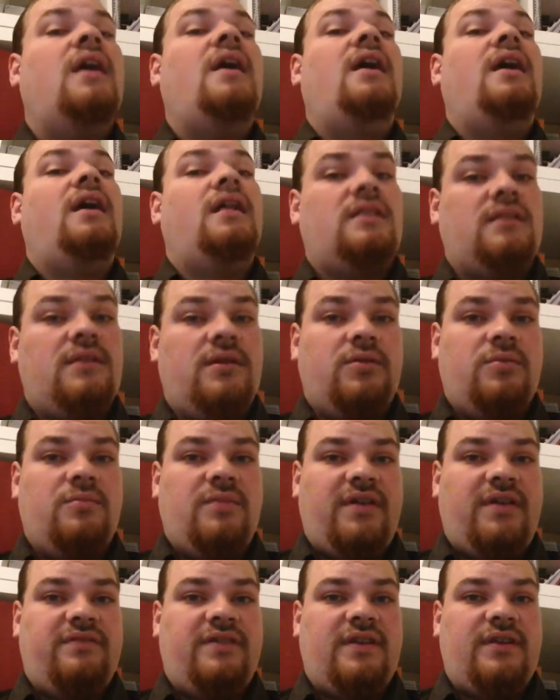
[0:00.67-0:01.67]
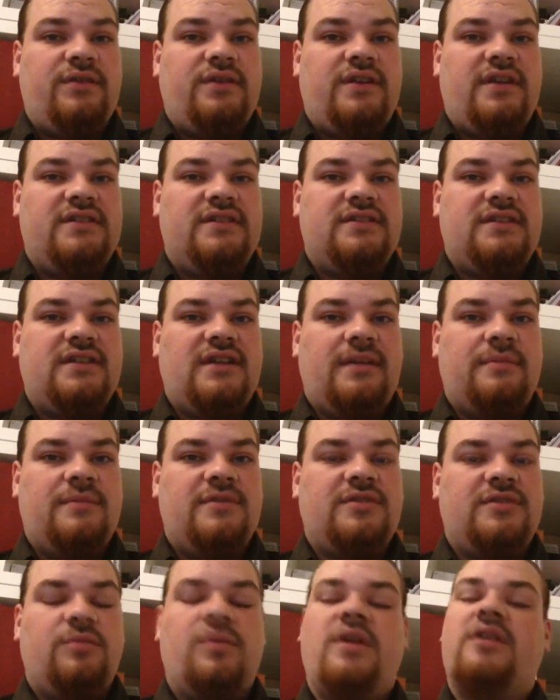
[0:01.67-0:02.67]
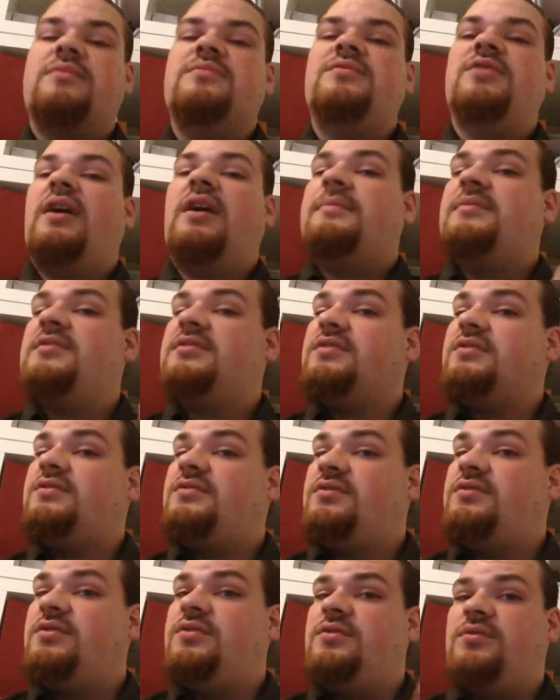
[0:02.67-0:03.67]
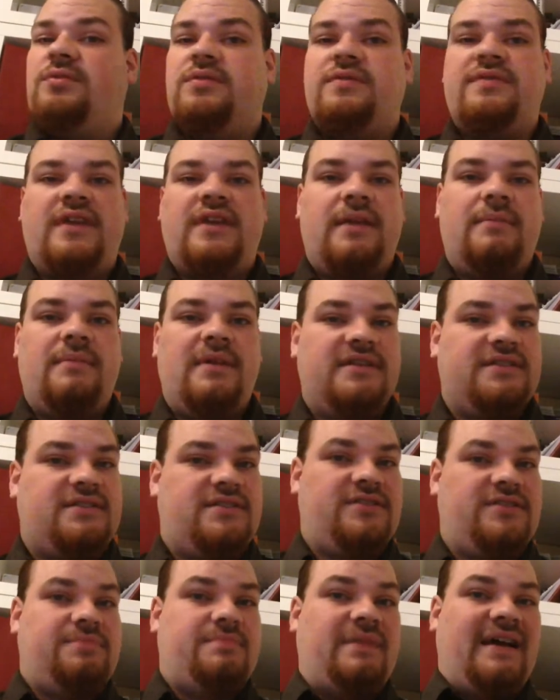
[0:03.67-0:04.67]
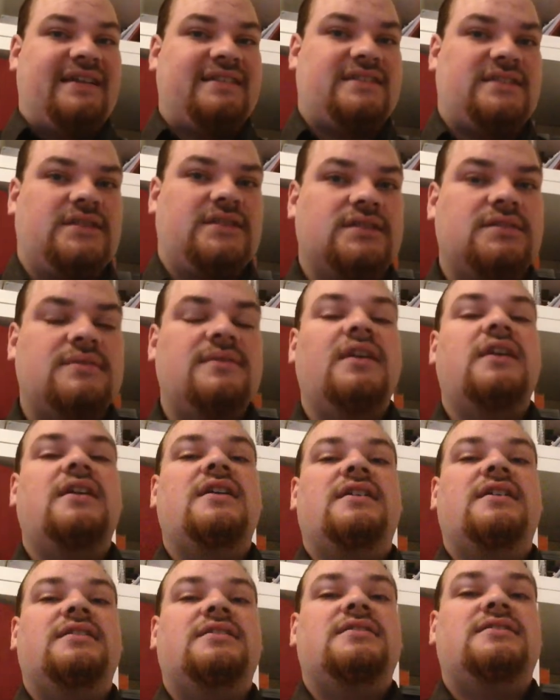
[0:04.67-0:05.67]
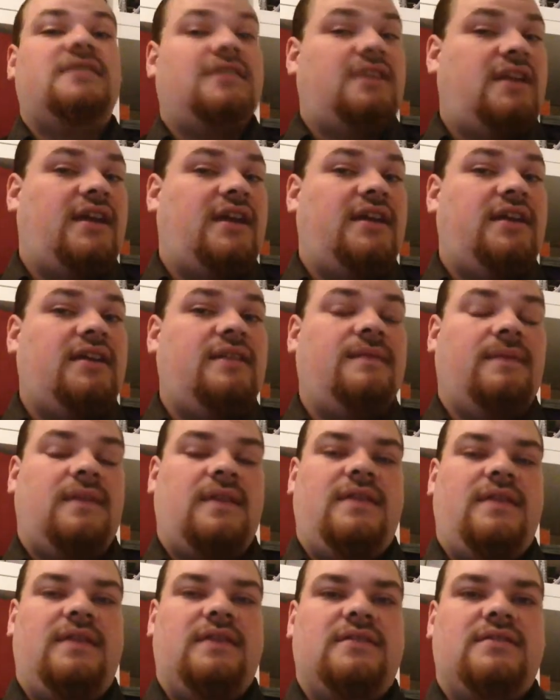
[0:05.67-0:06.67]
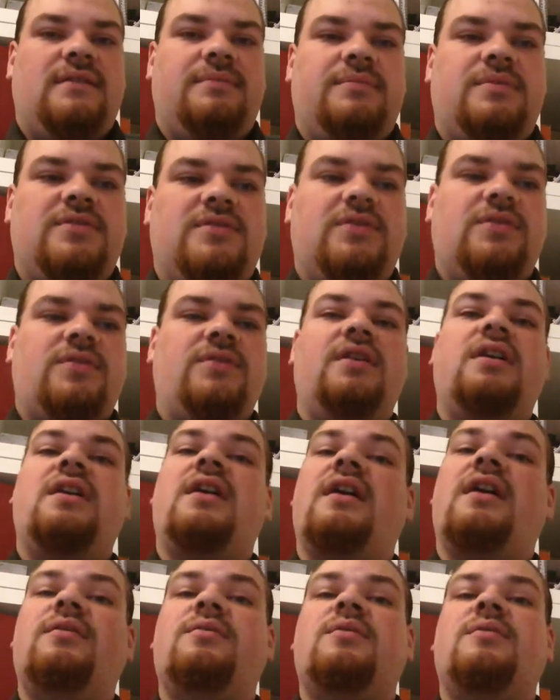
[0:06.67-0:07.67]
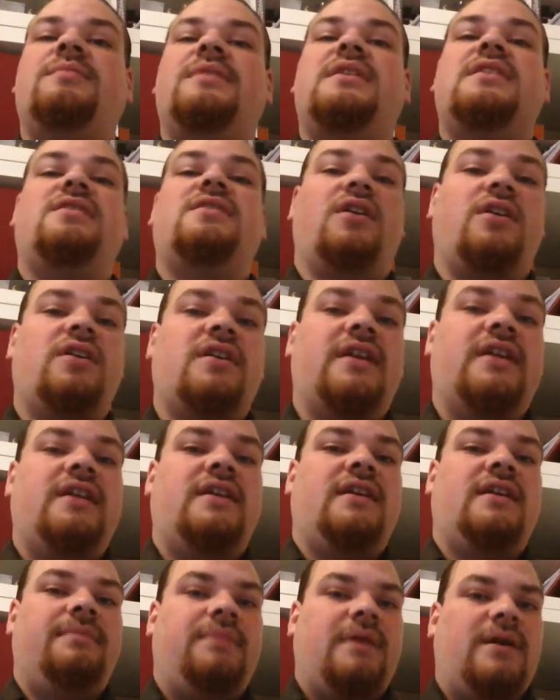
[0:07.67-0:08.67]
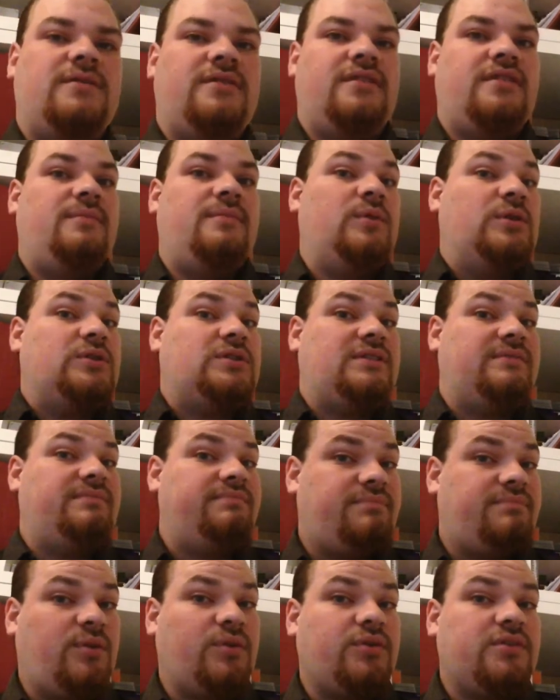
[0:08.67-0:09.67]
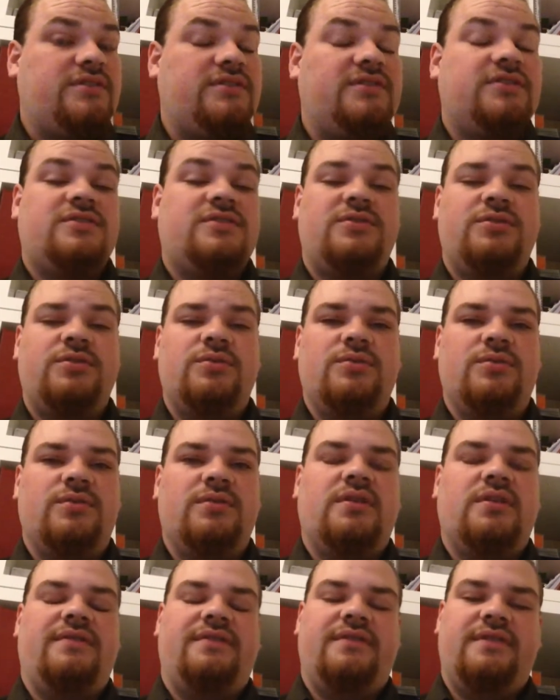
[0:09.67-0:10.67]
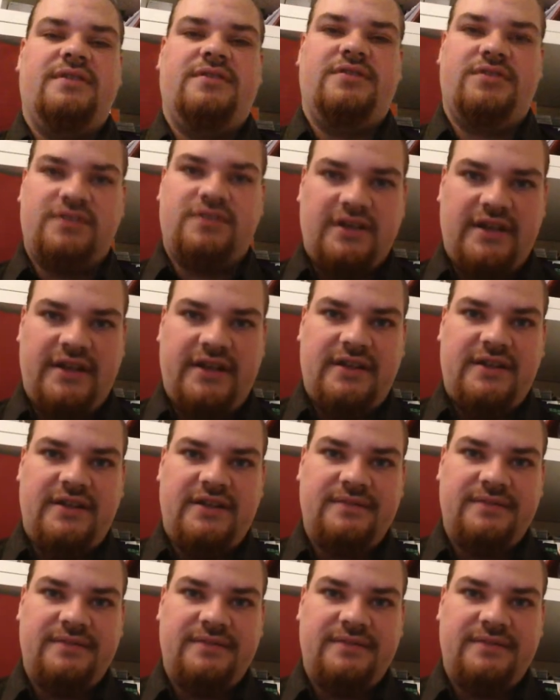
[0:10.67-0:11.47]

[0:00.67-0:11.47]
Hello, my fellow geeks and gamers, and welcome to episode 2 of Game Master's Banter. Today, in this episode, I will be talking about the most important tool of the trade.